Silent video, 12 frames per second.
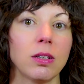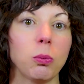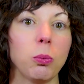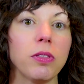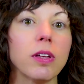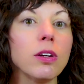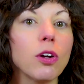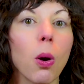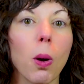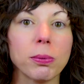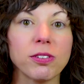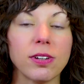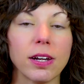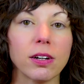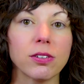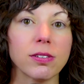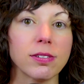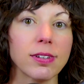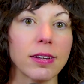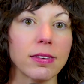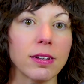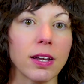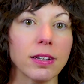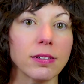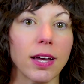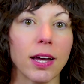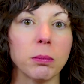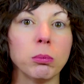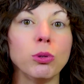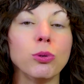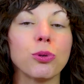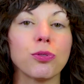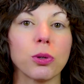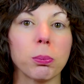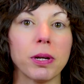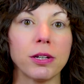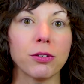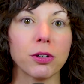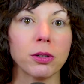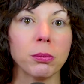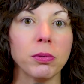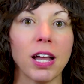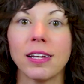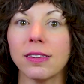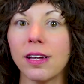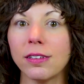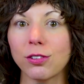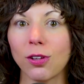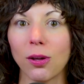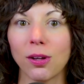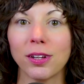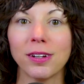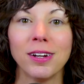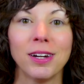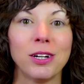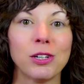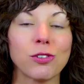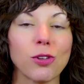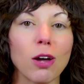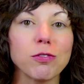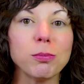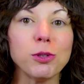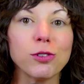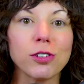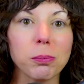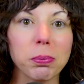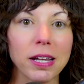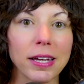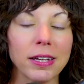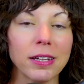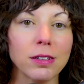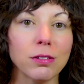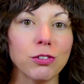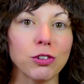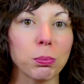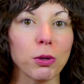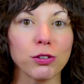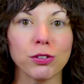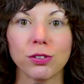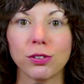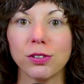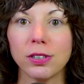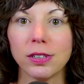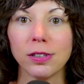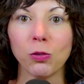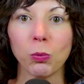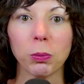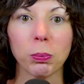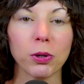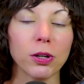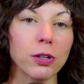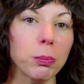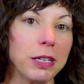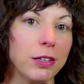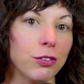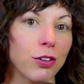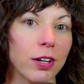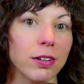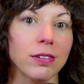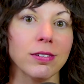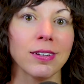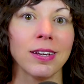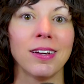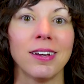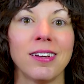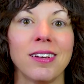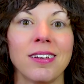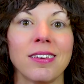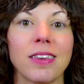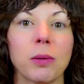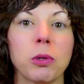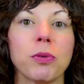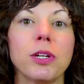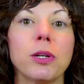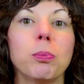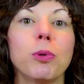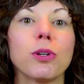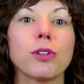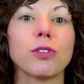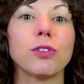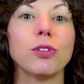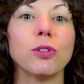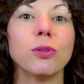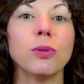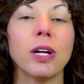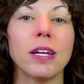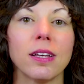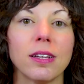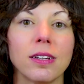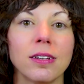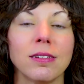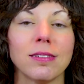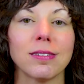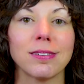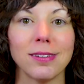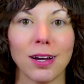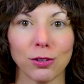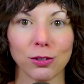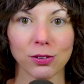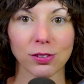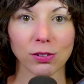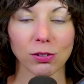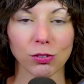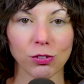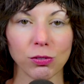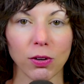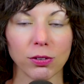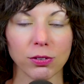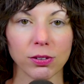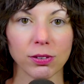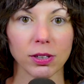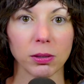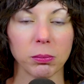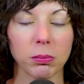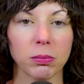We then go upstairs and set the nighttime mood of her bedroom, night lights on, soft music playing. She brushes her teeth. We put on her PJs. Then we read a book or two and then snuggles until she falls asleep.